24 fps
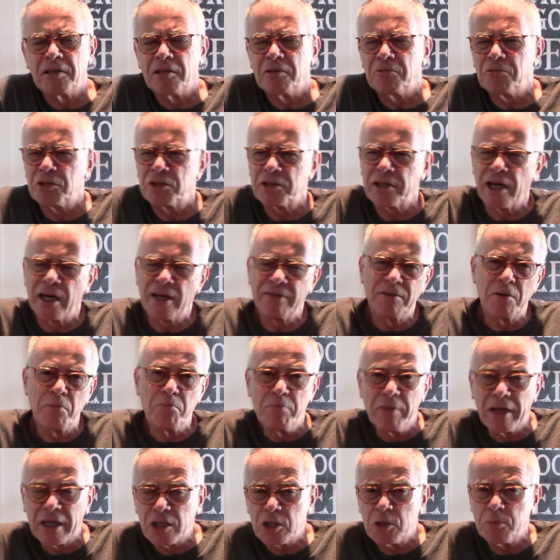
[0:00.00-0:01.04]
It was kind of a
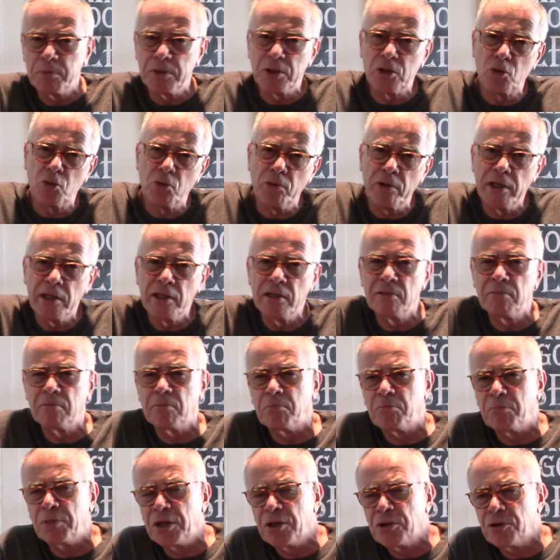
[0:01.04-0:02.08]
mix between
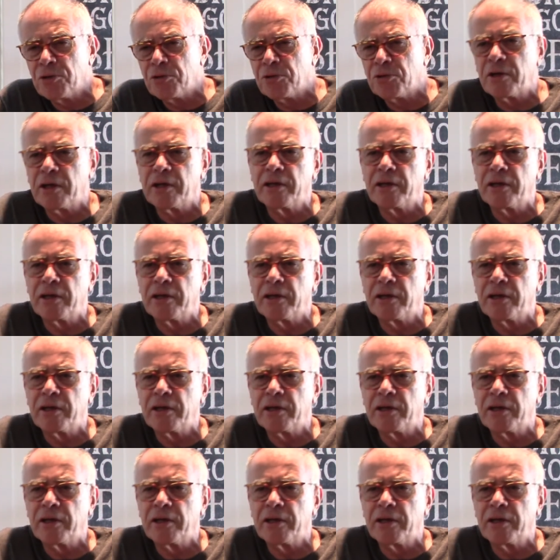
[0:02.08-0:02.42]
beer